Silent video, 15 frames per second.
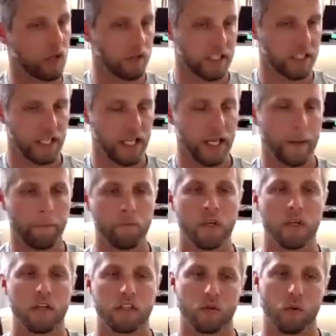throughout the day.
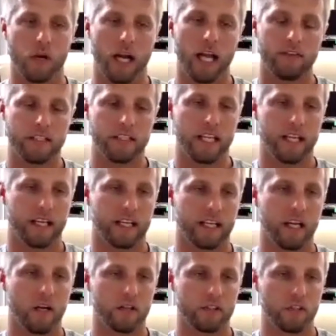So what I have to take into
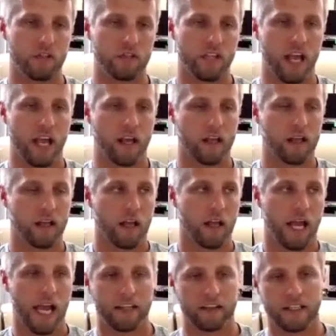account too is
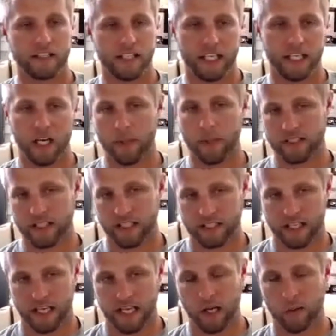athletes that get up at
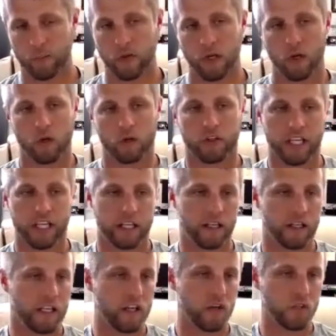6 a.m.,
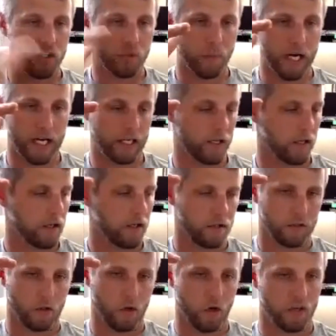the huge spike,
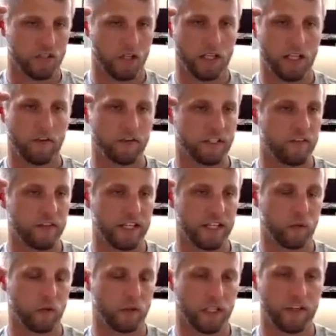cortisol levels,
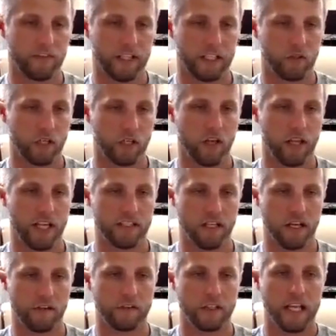everything, we're lifting, doing all that
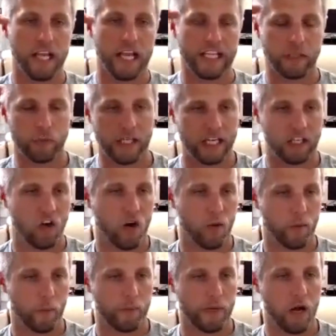stuff. And then we got to
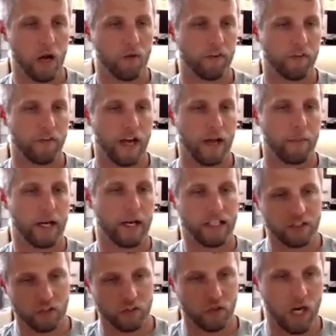calm them down for 5
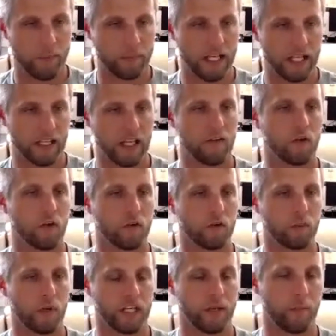minutes, drop that level,
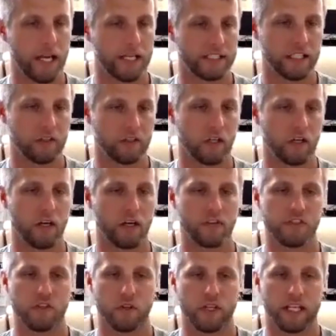bring them down to
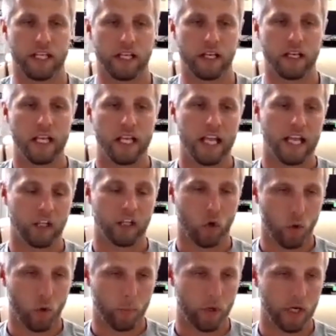earth so they can
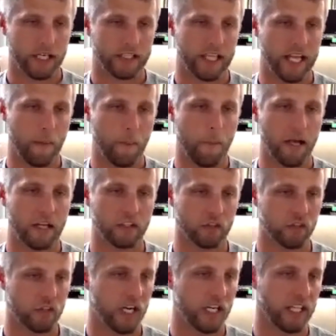incorporate that
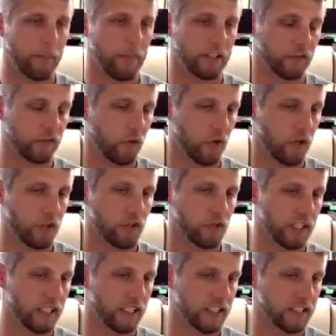mental training, that mental
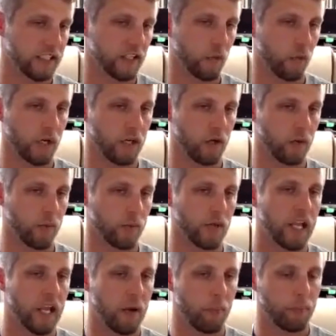fortitude that is in the weight room,
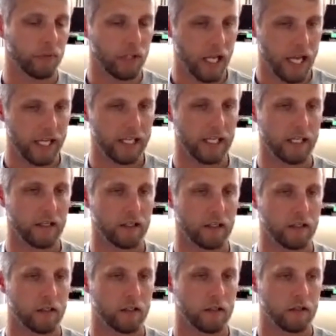apply it
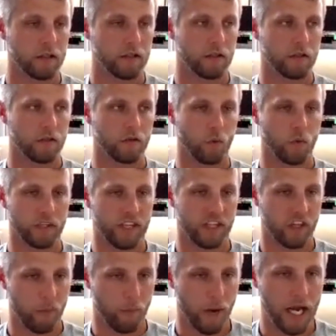
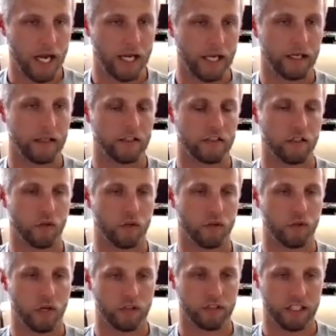within their mind. So
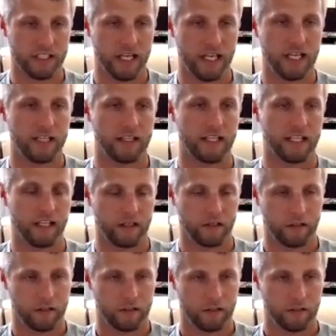throughout the day, they
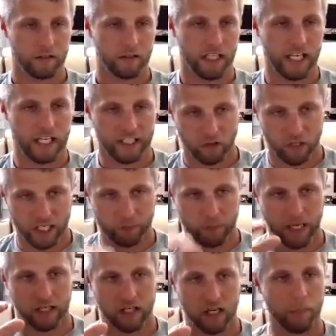can kind of crank
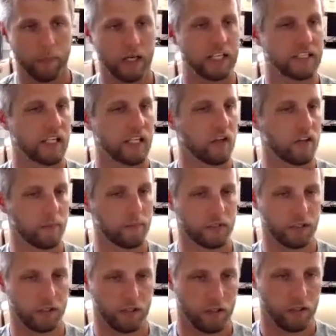back up. And I tell them
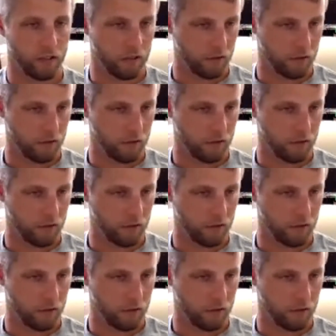to,